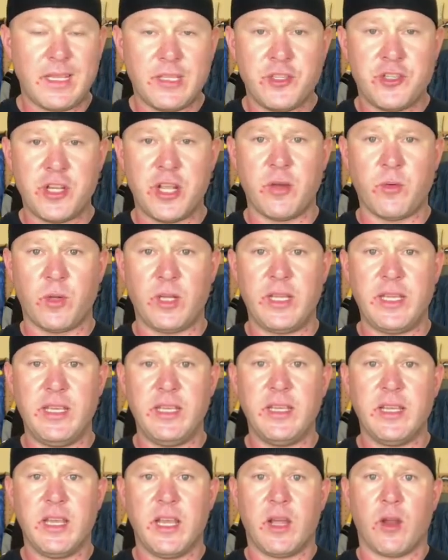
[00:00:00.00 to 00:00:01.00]

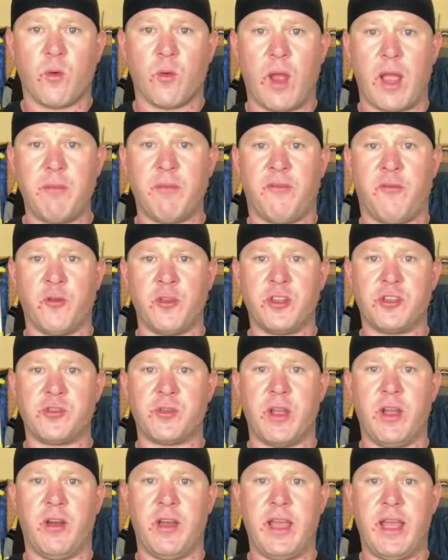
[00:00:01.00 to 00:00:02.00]
generally, right before the
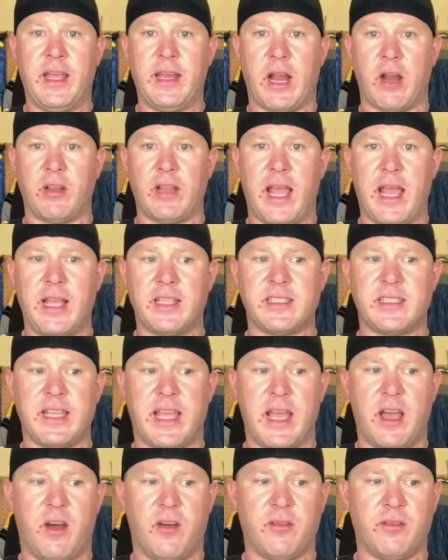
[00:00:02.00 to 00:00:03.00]
trailhead, our last
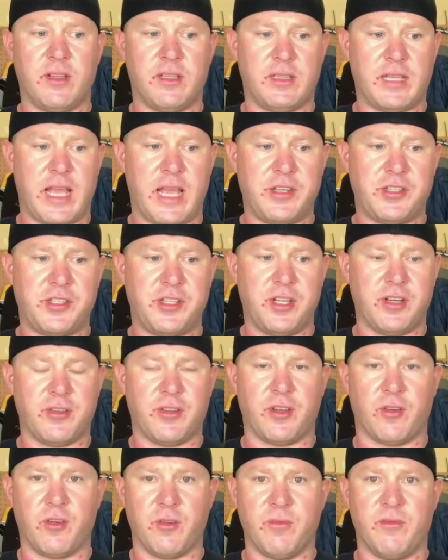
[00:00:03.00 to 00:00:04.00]
town last year,
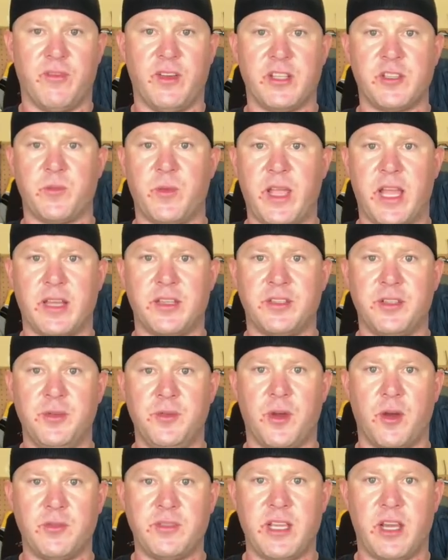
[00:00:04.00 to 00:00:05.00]
the group of us, we got
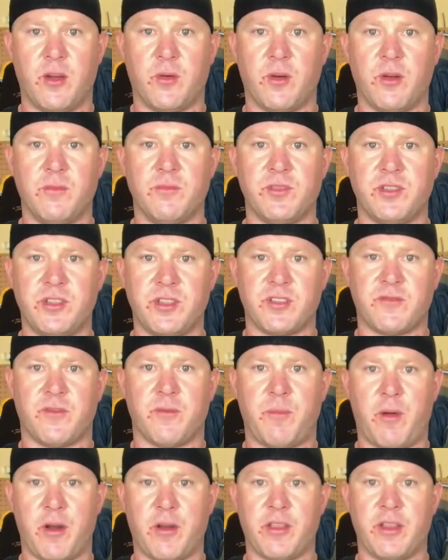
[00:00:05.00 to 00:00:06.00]
2 hotel rooms just for
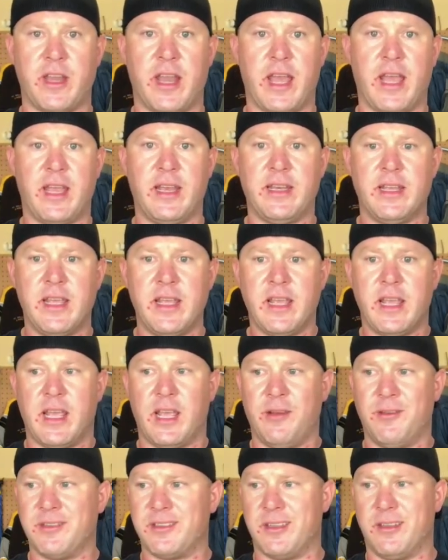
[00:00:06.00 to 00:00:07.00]
part of the night.
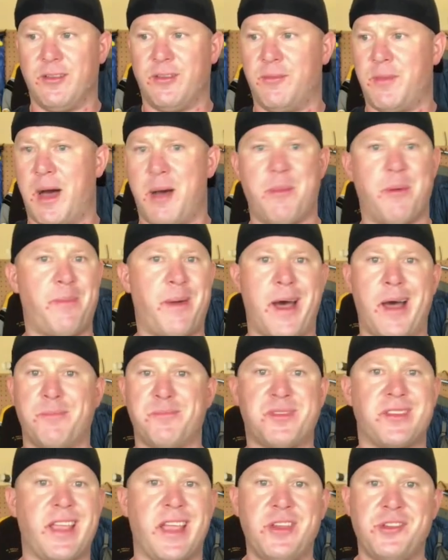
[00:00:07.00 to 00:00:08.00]
It was a little mom and
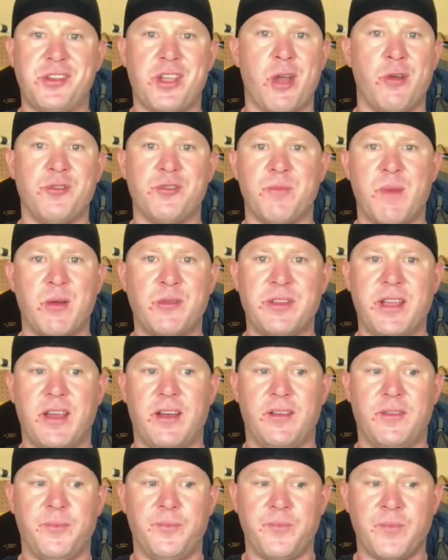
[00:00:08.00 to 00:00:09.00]
pop stagecoach
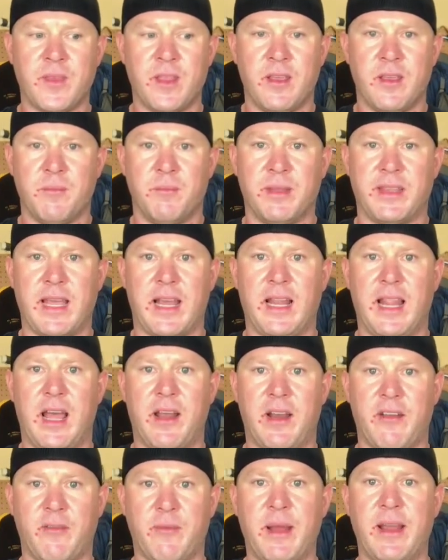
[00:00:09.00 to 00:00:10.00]
motel, but that
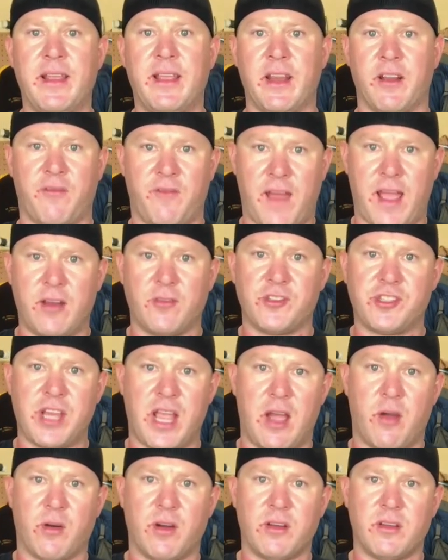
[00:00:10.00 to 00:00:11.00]
allowed everybody to get a final
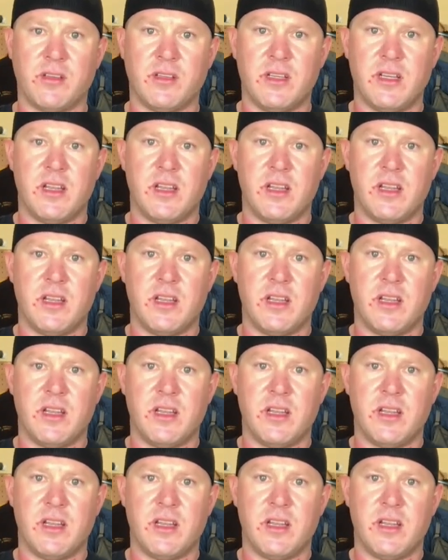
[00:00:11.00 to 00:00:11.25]
shower,